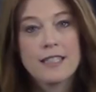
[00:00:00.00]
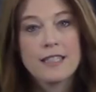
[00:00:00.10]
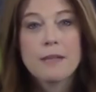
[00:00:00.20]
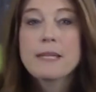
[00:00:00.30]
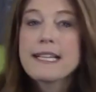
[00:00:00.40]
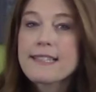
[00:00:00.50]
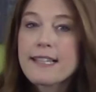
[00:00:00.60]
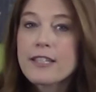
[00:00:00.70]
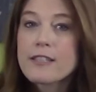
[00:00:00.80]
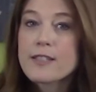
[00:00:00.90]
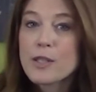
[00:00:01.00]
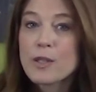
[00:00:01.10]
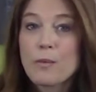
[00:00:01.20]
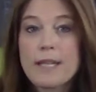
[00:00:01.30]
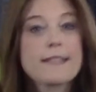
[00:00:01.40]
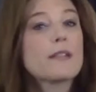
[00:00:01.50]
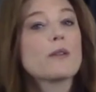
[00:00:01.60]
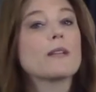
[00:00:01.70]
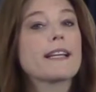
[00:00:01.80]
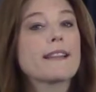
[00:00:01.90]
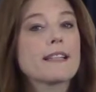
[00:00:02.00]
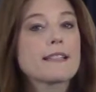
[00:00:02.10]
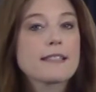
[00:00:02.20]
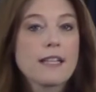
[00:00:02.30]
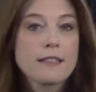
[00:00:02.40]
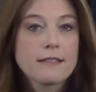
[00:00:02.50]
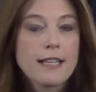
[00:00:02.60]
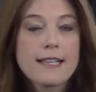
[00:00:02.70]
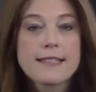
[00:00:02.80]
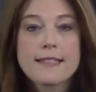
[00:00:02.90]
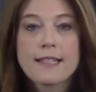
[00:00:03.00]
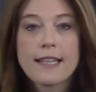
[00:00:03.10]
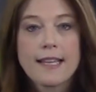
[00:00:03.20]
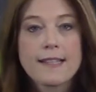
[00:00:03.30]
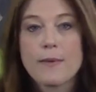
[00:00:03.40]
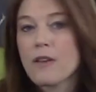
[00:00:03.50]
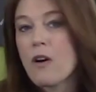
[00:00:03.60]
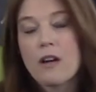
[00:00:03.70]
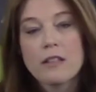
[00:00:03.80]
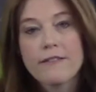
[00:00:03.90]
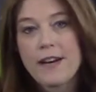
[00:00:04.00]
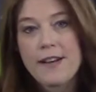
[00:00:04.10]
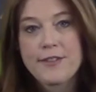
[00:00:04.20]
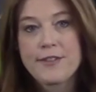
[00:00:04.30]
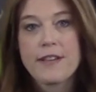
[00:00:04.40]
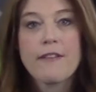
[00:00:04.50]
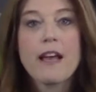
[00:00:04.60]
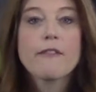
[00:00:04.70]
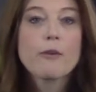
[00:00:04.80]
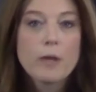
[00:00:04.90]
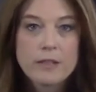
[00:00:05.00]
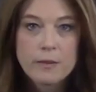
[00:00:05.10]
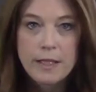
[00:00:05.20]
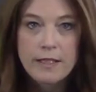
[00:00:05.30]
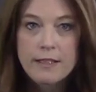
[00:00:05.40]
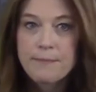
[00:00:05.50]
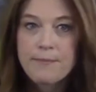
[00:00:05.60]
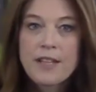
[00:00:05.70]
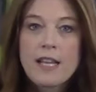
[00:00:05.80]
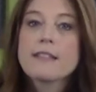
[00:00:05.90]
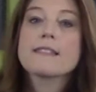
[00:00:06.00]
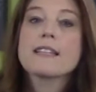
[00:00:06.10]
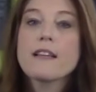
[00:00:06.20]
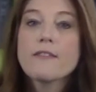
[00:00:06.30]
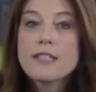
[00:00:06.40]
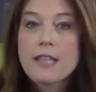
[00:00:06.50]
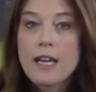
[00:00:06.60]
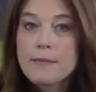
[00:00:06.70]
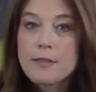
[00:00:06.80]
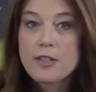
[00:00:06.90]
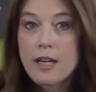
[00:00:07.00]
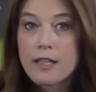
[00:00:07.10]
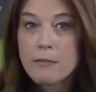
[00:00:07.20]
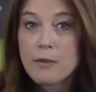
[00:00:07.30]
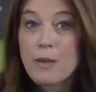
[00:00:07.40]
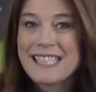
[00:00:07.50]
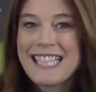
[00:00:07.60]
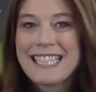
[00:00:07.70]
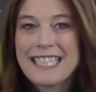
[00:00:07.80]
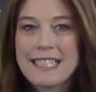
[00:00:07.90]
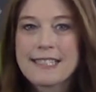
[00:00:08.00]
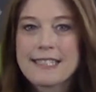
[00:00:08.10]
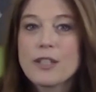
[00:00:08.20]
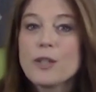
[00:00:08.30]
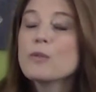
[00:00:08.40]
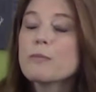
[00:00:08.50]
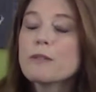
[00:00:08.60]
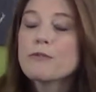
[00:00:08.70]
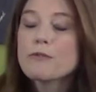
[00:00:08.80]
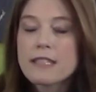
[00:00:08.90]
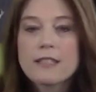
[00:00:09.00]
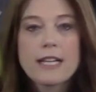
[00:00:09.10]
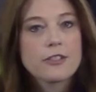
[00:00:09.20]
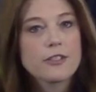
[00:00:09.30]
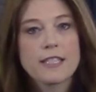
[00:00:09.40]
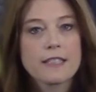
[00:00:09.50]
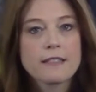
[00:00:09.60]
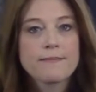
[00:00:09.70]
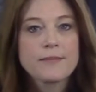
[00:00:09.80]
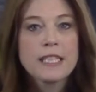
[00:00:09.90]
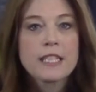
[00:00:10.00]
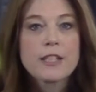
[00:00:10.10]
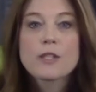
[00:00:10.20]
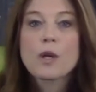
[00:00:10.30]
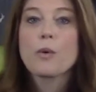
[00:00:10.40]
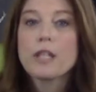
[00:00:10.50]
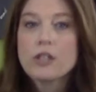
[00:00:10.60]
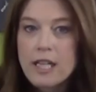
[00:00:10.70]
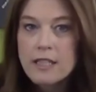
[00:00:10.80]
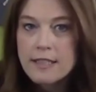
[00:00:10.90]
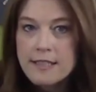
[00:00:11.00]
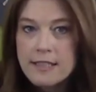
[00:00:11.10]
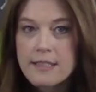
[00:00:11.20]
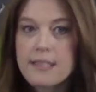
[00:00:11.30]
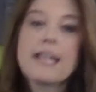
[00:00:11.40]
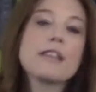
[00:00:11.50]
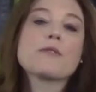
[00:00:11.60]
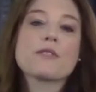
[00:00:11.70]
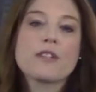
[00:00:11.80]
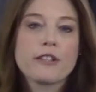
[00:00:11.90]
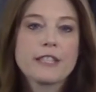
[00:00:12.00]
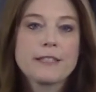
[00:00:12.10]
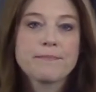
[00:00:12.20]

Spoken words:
I'm guessing there are certain ways that you like things done, as is the case with all advisors I've ever worked with. Save the time to document what that is, and you will be really glad you did. Here's a quick checklist to get you started.